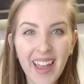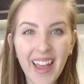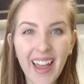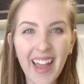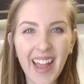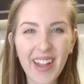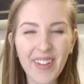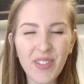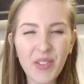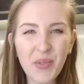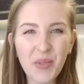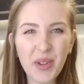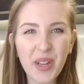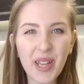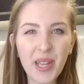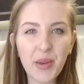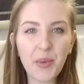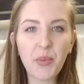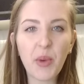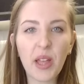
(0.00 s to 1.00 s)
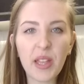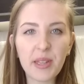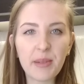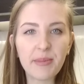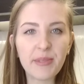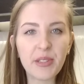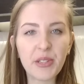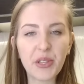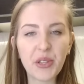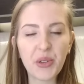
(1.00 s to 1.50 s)
Hi everyone,
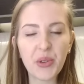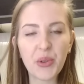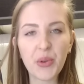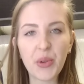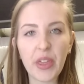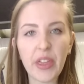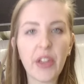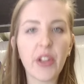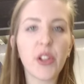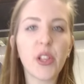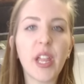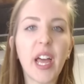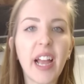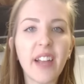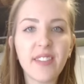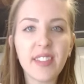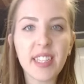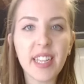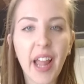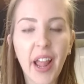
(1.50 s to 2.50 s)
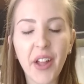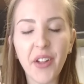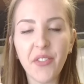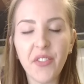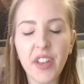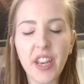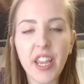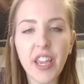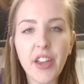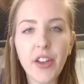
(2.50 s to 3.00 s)
welcome to your lifestyle
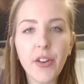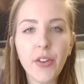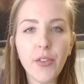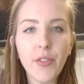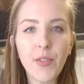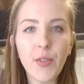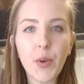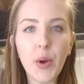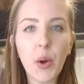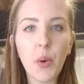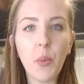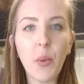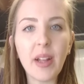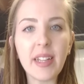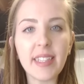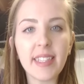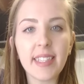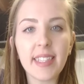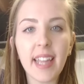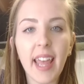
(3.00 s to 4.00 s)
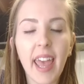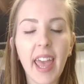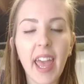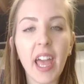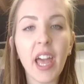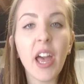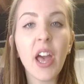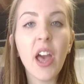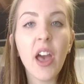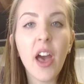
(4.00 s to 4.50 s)
video for Wednesday,
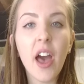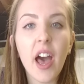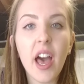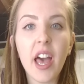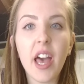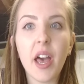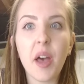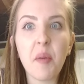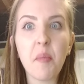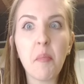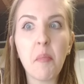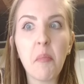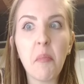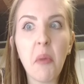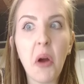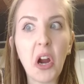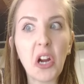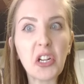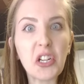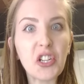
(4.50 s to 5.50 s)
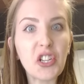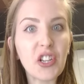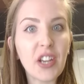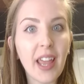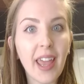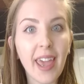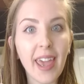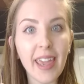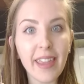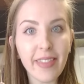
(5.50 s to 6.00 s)
March
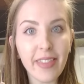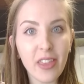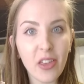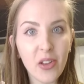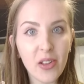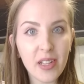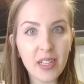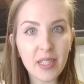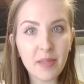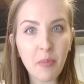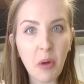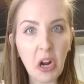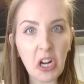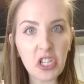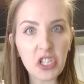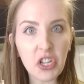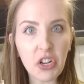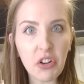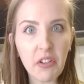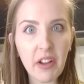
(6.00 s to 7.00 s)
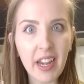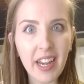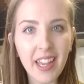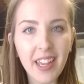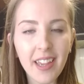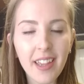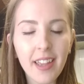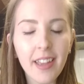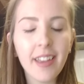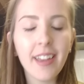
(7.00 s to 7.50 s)
8th. It's March already,
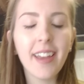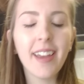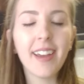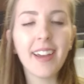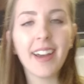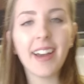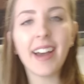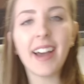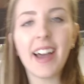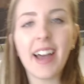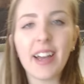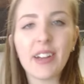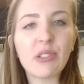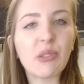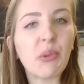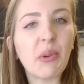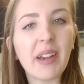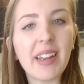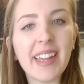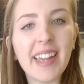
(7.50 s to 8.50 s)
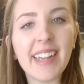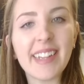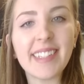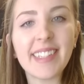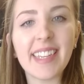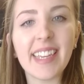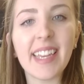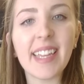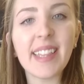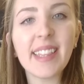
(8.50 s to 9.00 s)

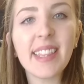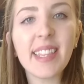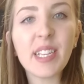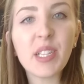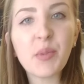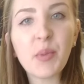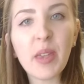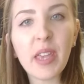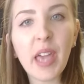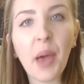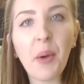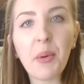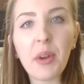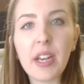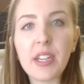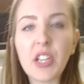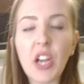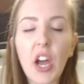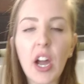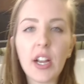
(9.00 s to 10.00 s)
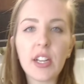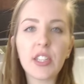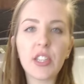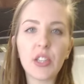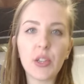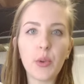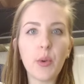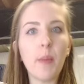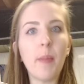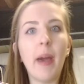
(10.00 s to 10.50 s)
2018. This week I want to talk
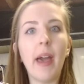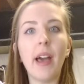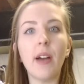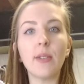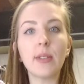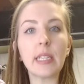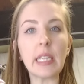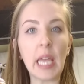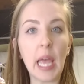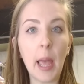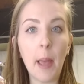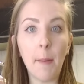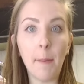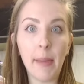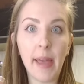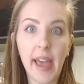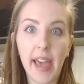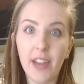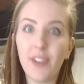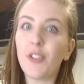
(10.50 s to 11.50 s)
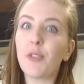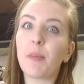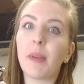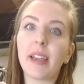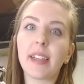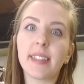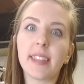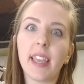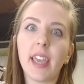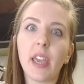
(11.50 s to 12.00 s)
to you about pattern
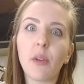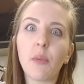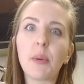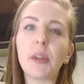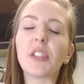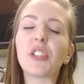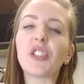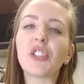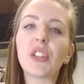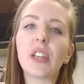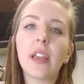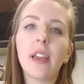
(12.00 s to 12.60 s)
mixing, which